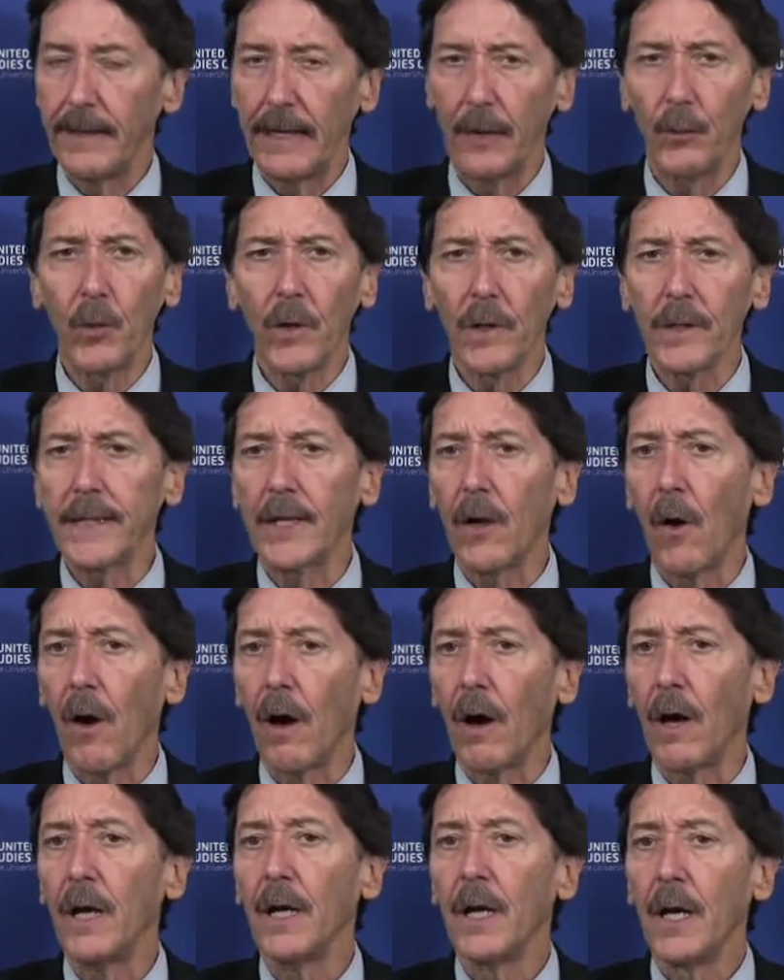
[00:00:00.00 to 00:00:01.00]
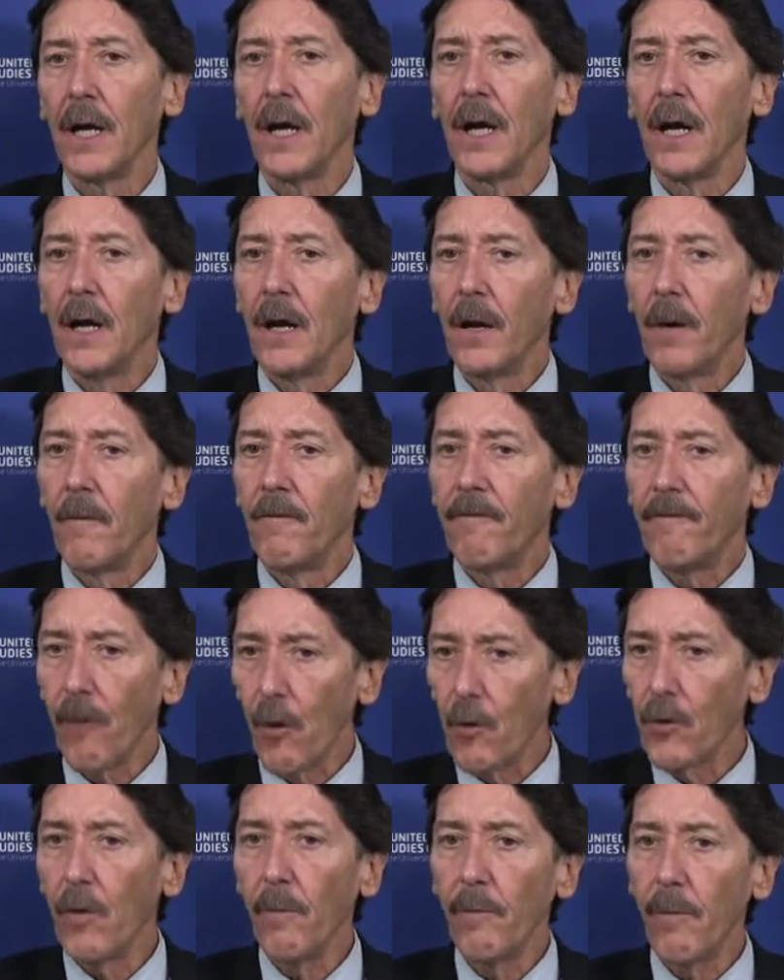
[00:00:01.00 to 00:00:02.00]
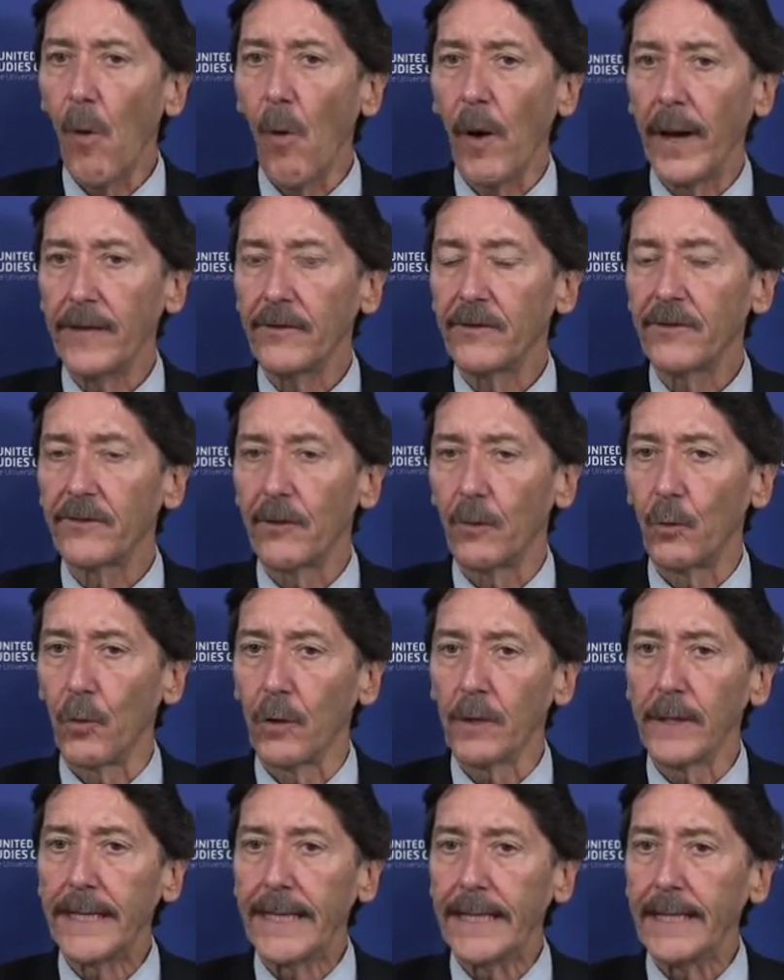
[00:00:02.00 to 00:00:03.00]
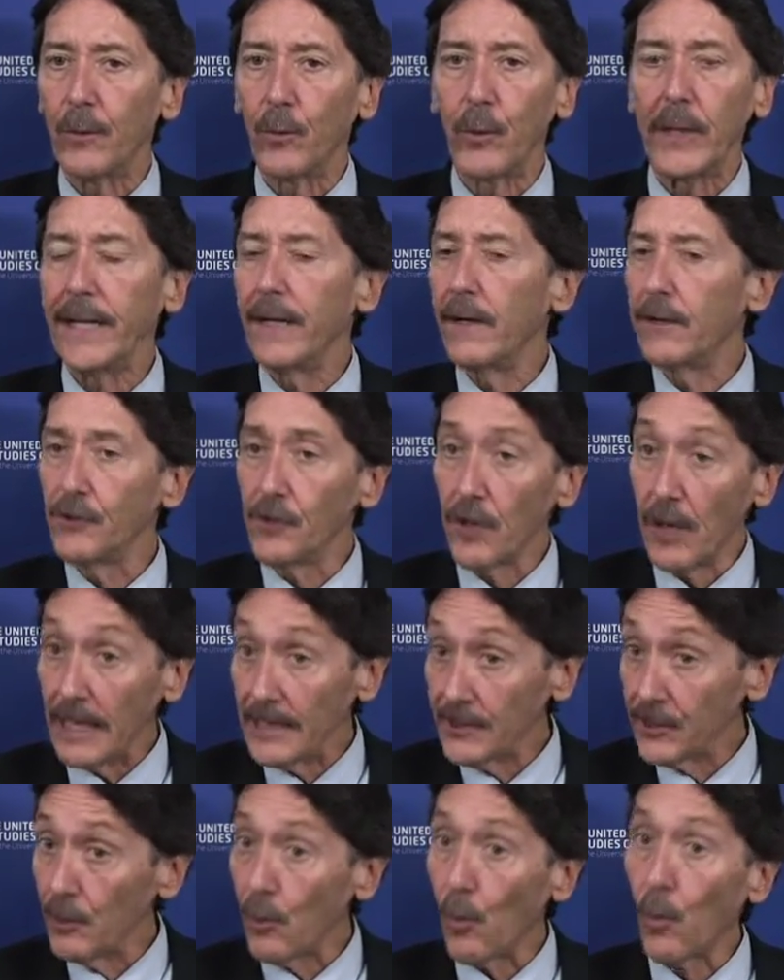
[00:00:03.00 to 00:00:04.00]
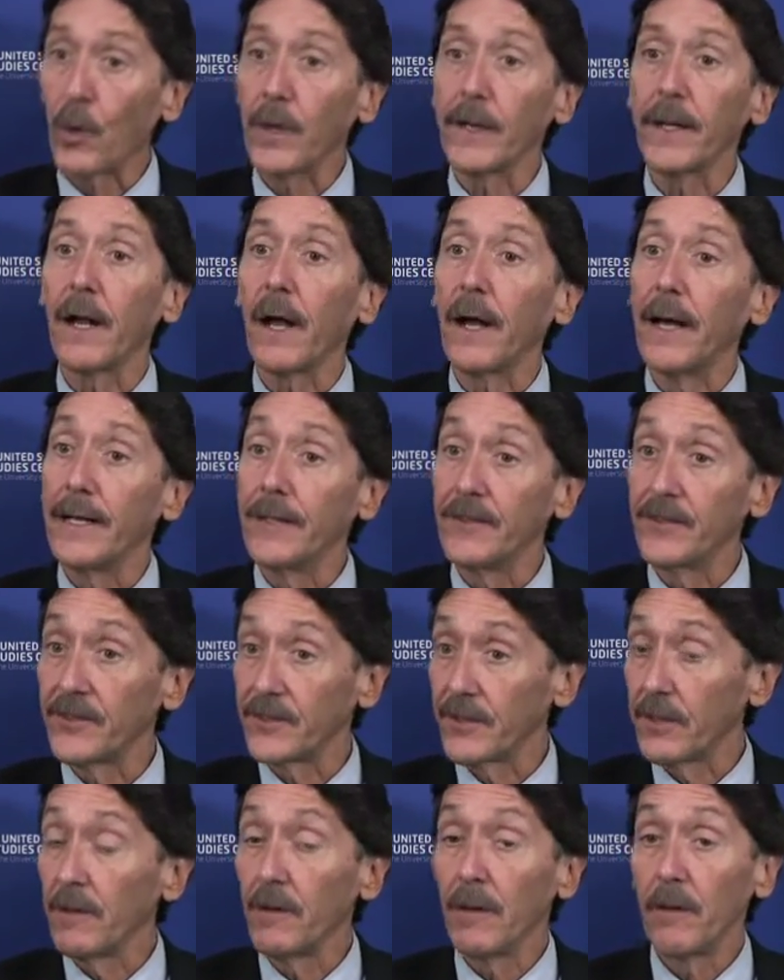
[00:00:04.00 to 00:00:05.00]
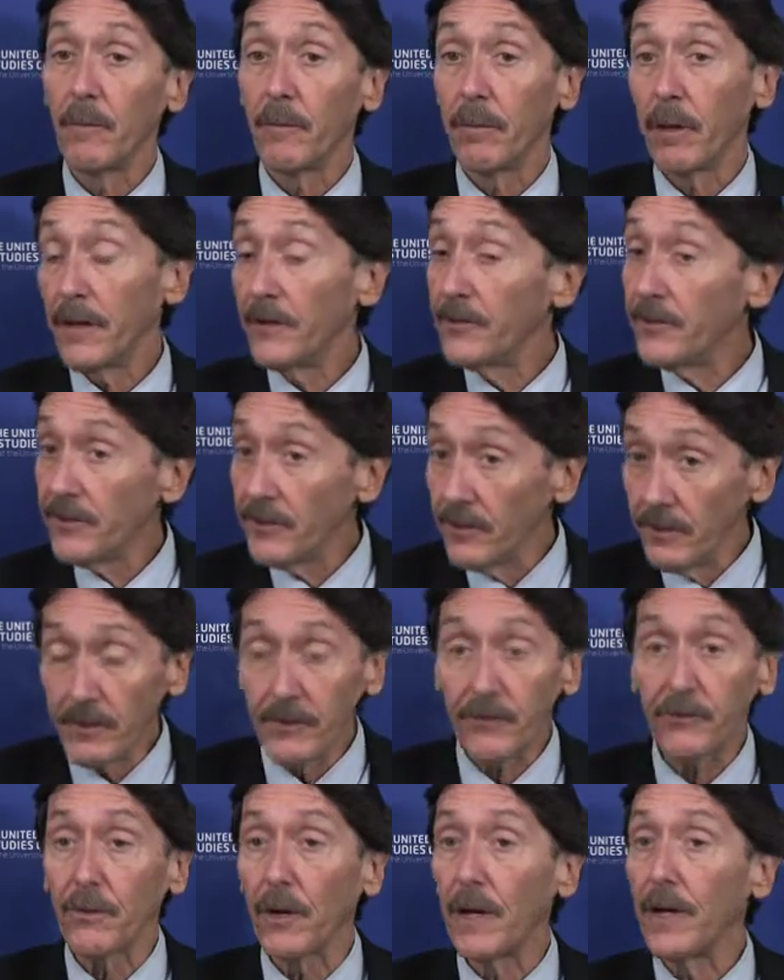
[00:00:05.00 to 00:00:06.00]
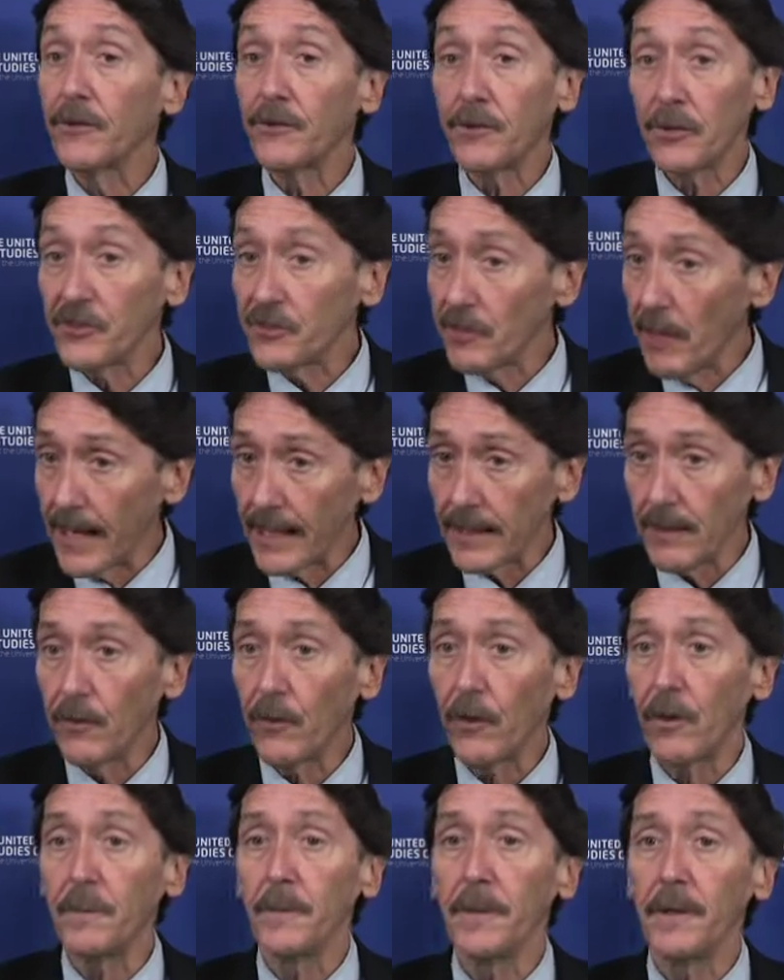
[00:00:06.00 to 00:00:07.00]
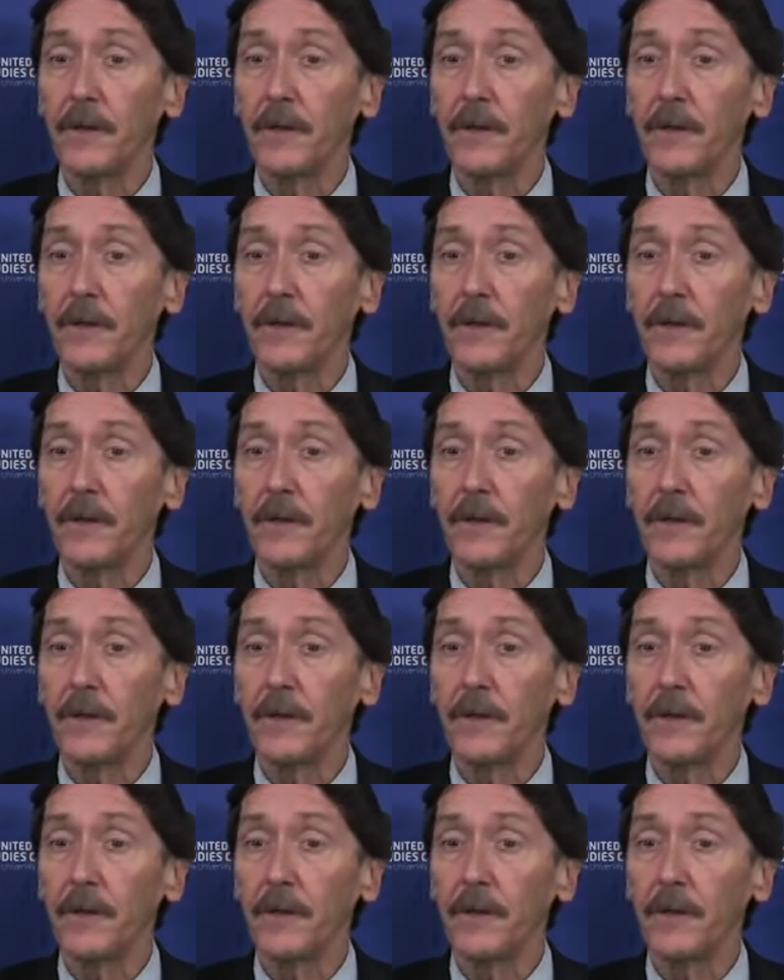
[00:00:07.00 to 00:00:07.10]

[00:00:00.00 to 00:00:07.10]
They really are focal points to really re-energize and organize places in distress or stagnant urban